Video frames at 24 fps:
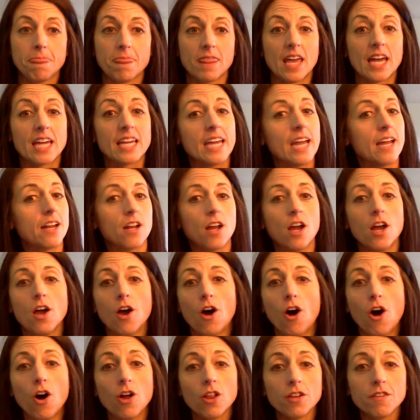again,
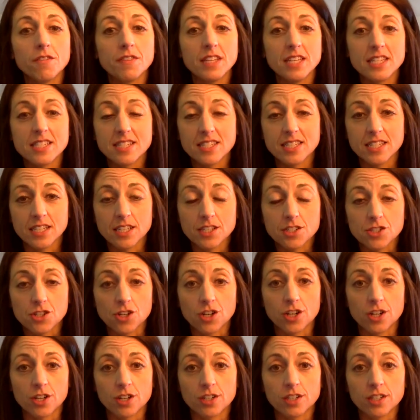all of these things
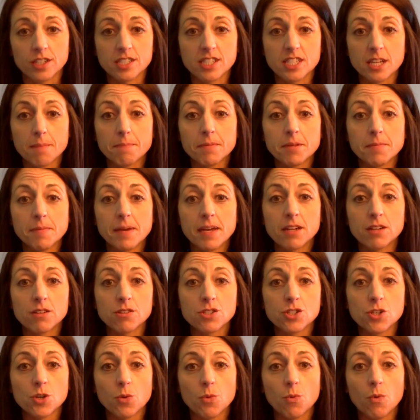are supplemental
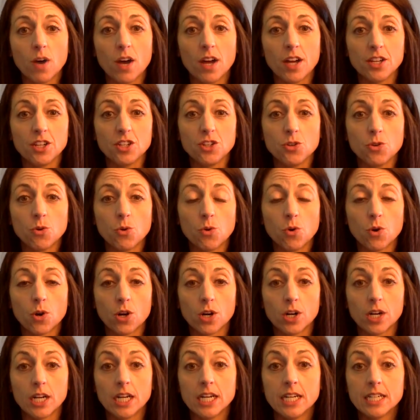to what
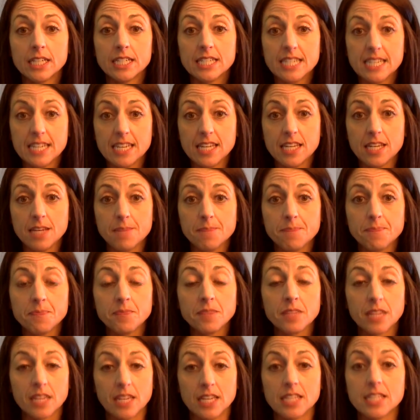your team
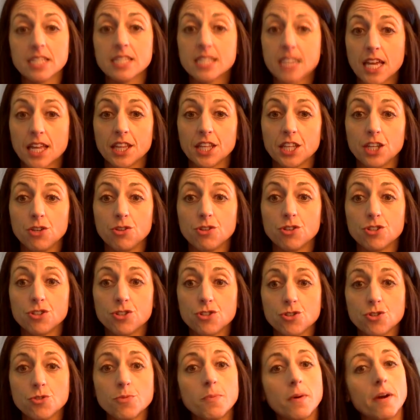is telling you to
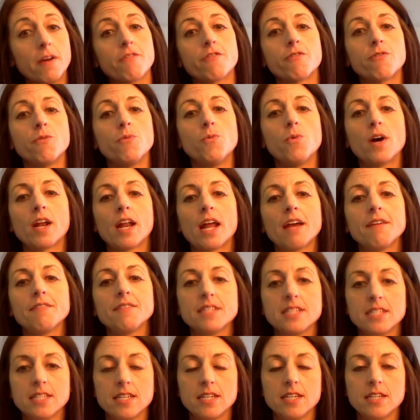do, but from what I've
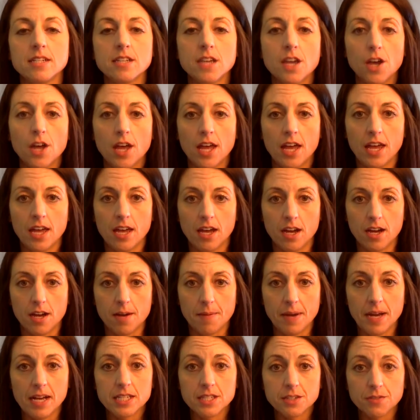seen
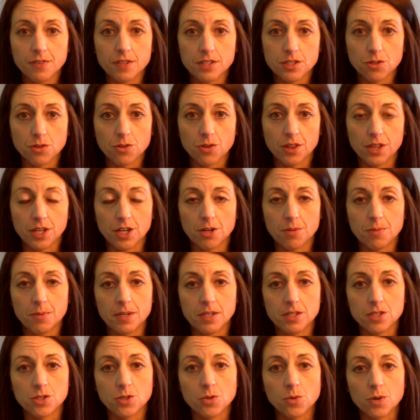as a physical
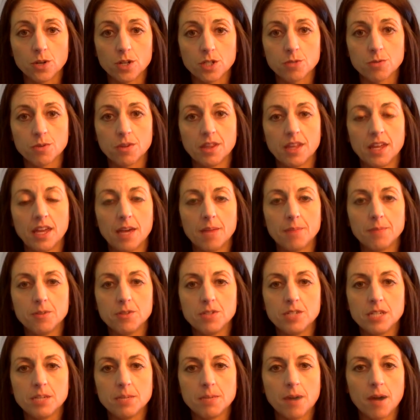therapist who works with the
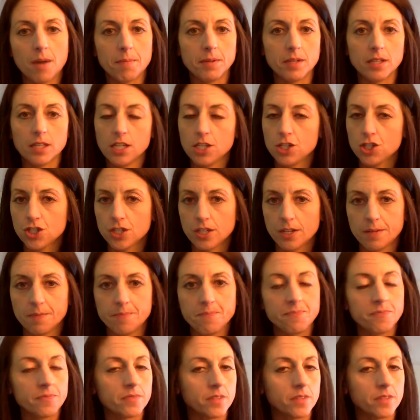amputee population,